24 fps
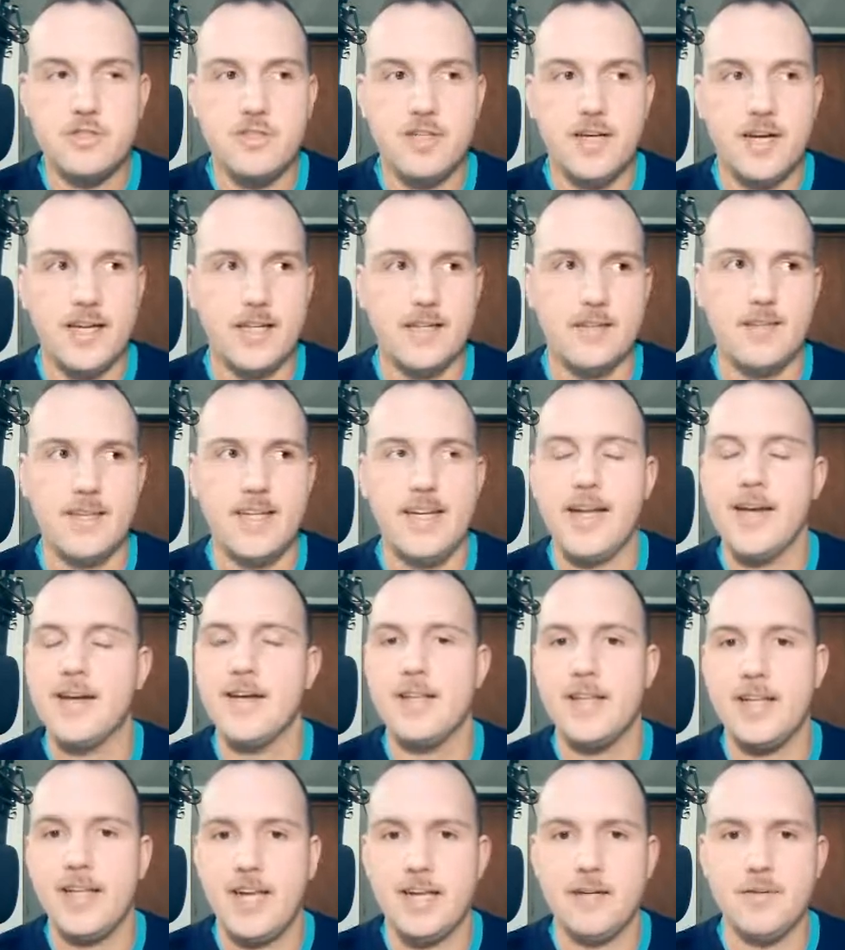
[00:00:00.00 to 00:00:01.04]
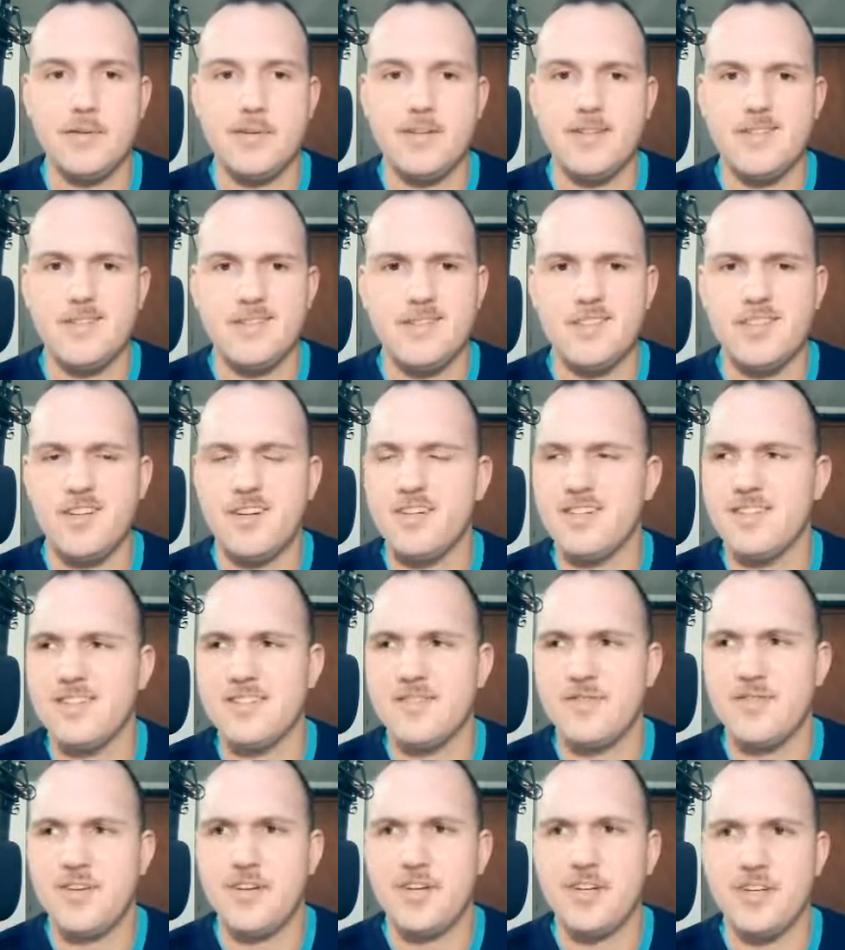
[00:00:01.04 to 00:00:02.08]
at the end of the game. Well, this card
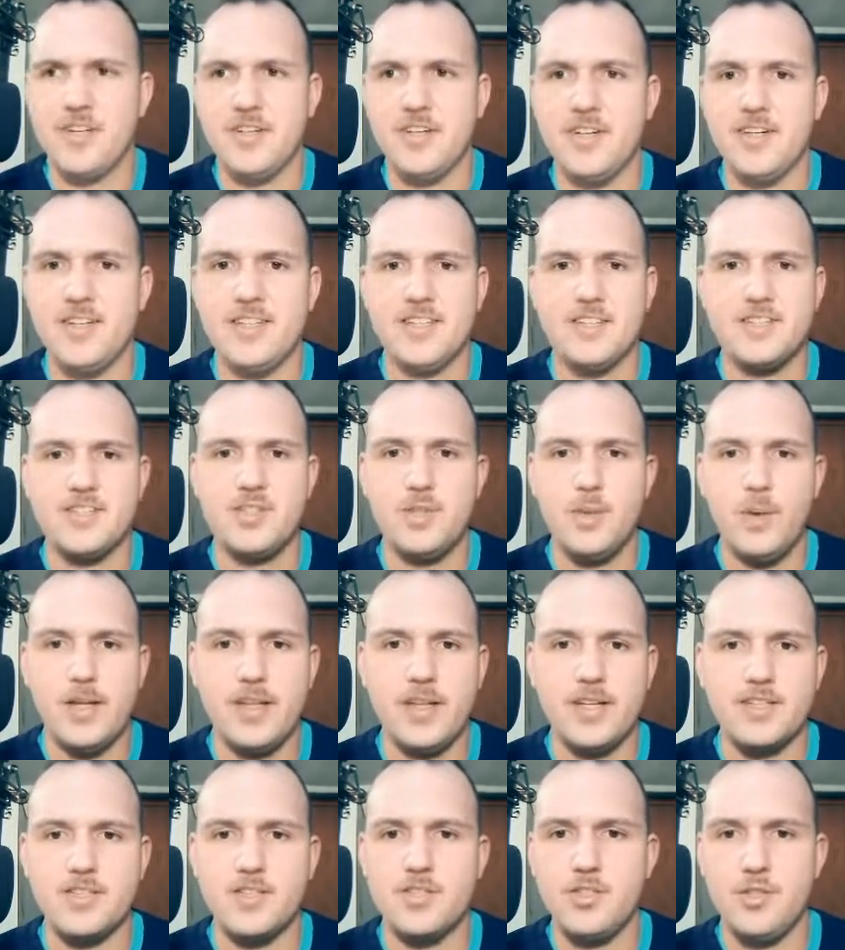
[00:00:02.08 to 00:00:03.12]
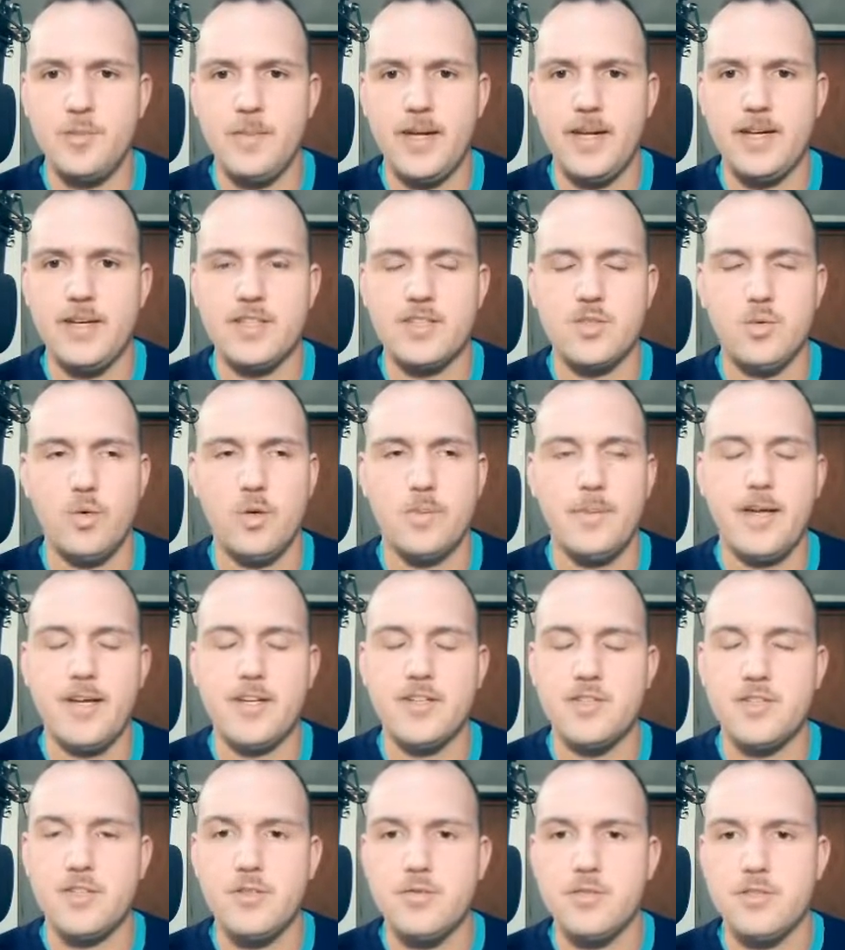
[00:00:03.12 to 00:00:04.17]
isn't very good. It doesn't do anything. It's a 2-mana, it's a 1-mana
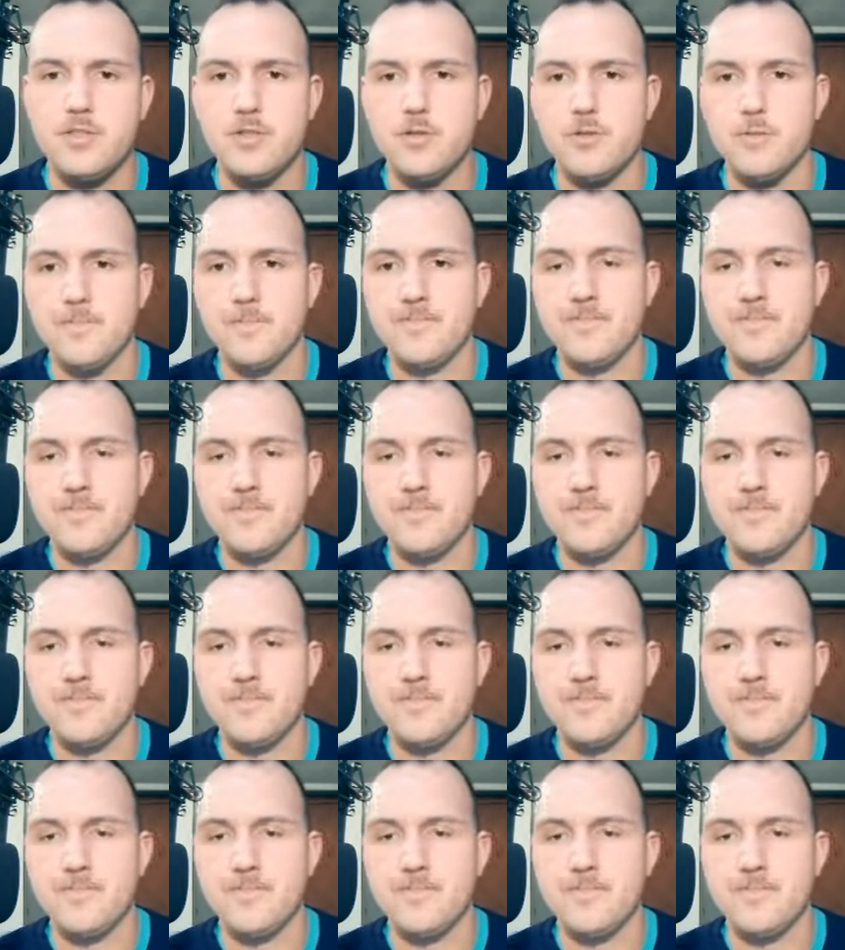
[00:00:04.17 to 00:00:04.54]
2/2.